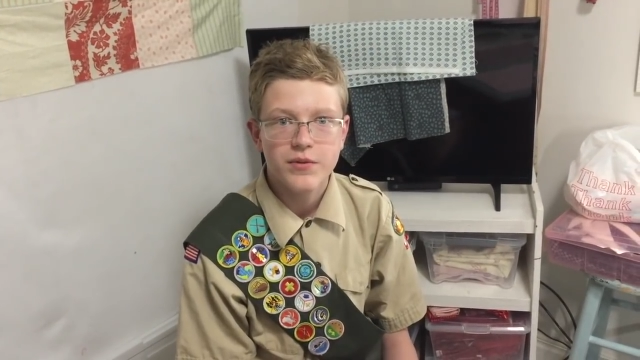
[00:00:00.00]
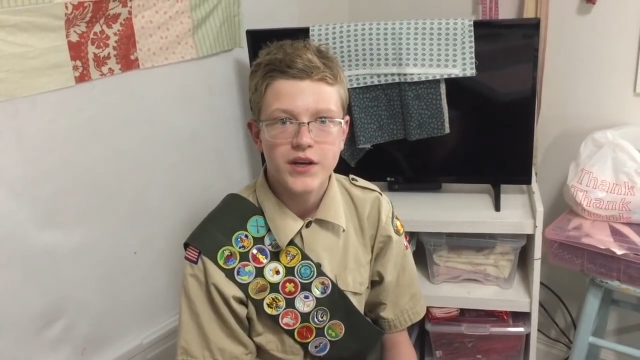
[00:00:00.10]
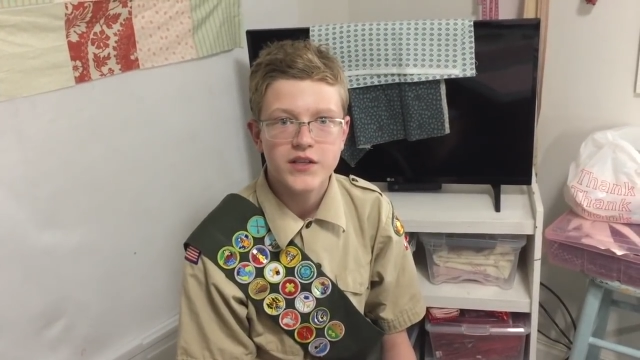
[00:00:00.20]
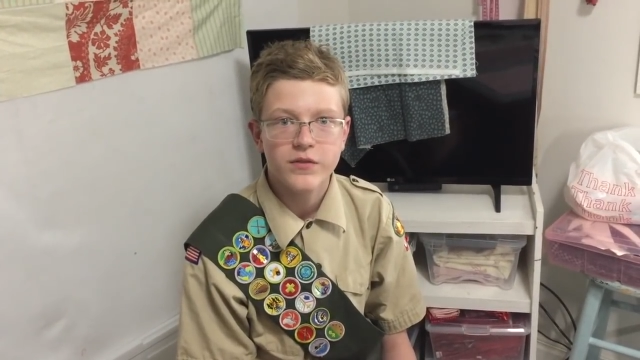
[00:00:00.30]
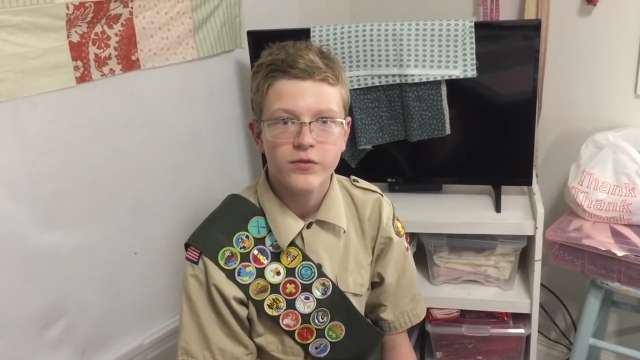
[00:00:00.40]

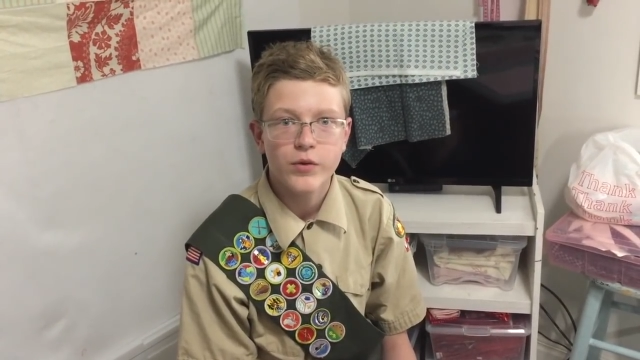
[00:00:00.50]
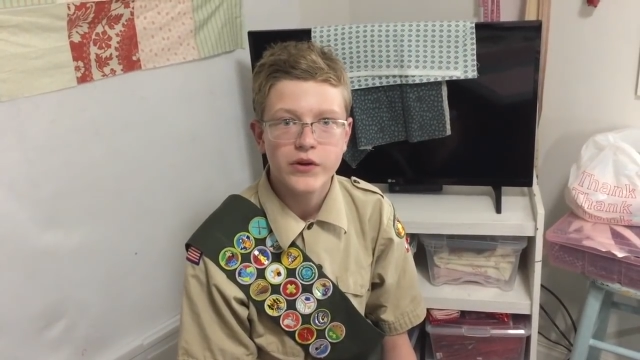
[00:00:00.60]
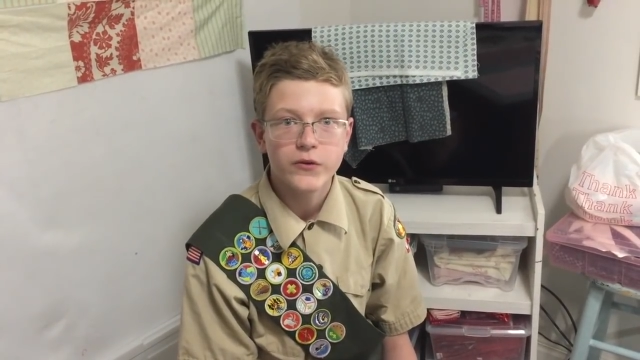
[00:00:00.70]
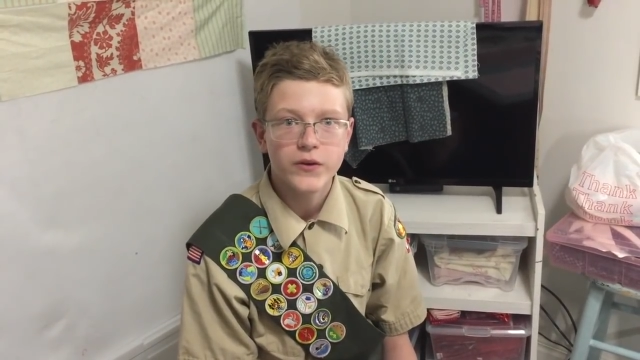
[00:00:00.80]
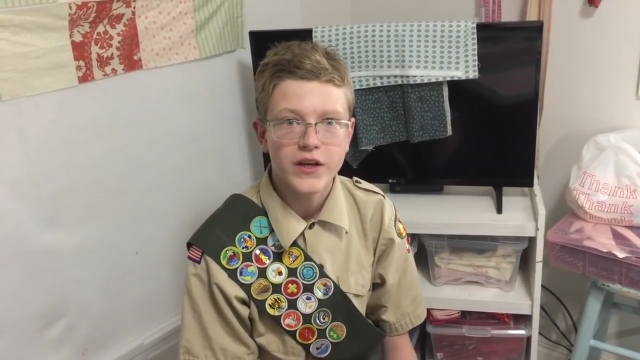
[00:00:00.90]
page for
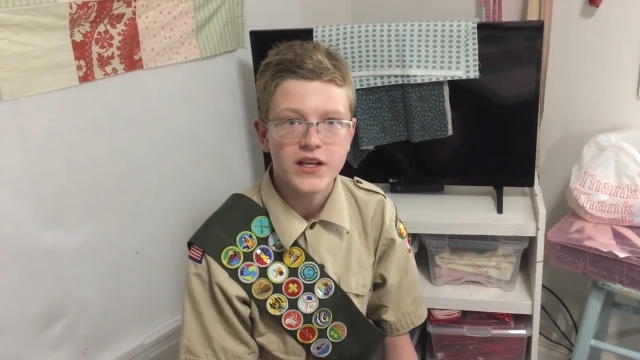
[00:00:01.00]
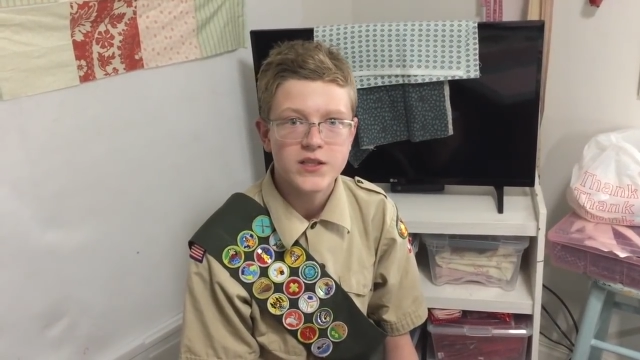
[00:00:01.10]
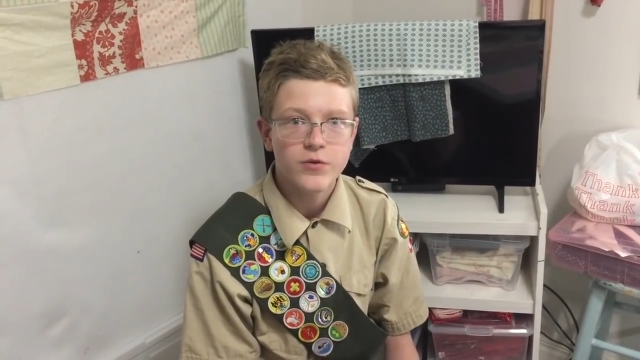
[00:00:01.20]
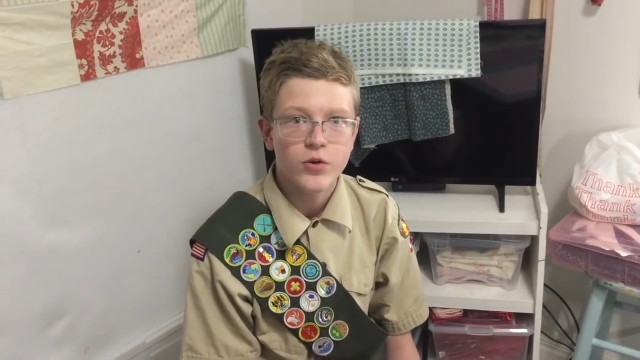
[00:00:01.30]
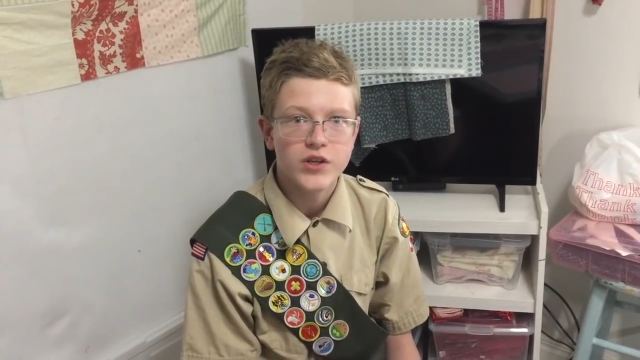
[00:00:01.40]
frequently
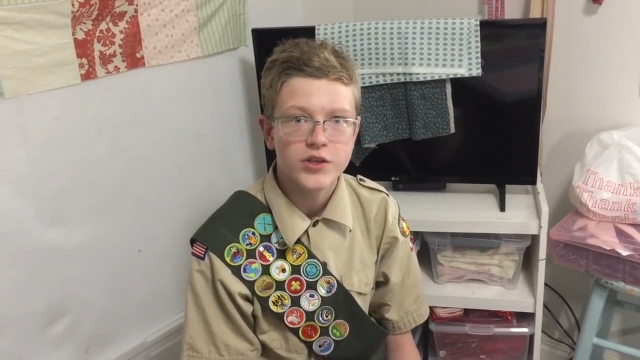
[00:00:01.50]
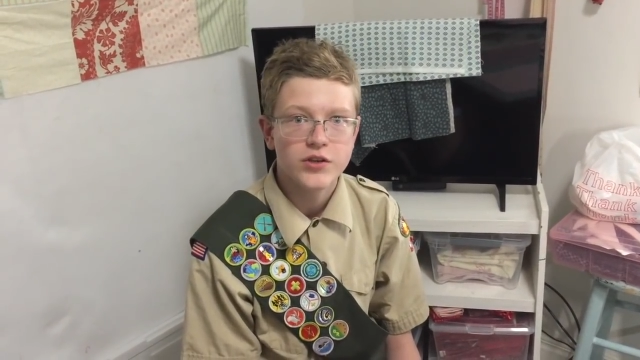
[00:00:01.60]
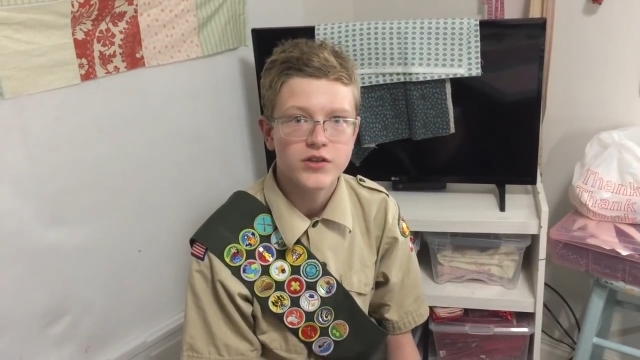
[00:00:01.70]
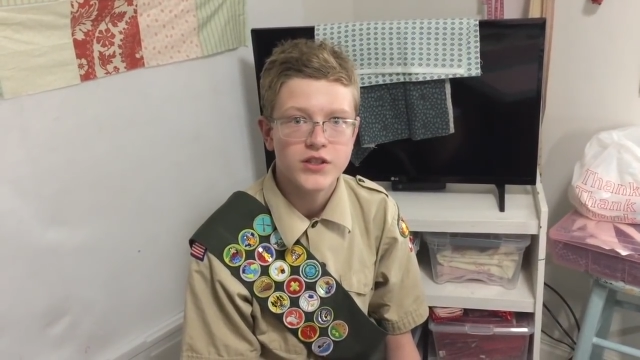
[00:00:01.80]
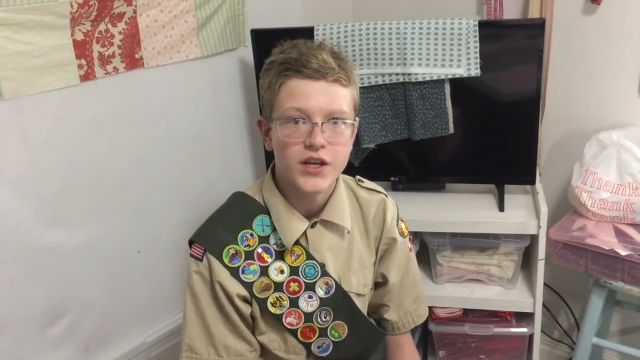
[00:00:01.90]
asked
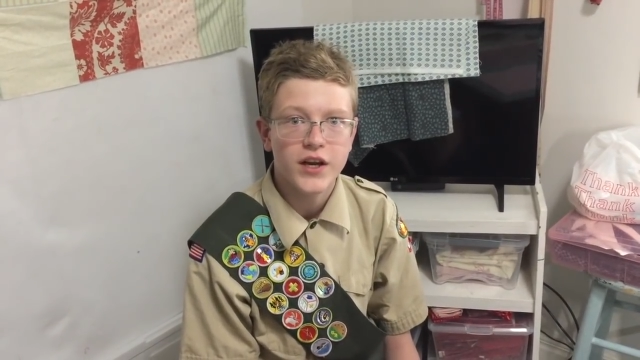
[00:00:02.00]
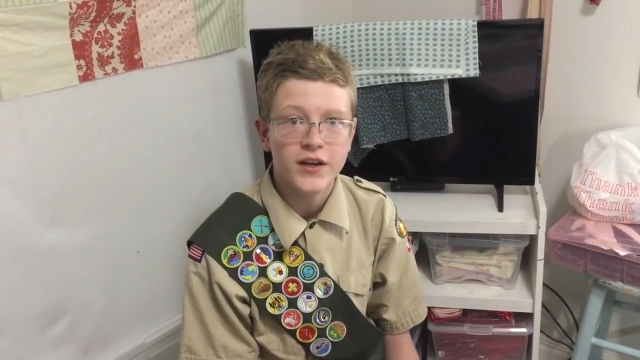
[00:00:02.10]
questions and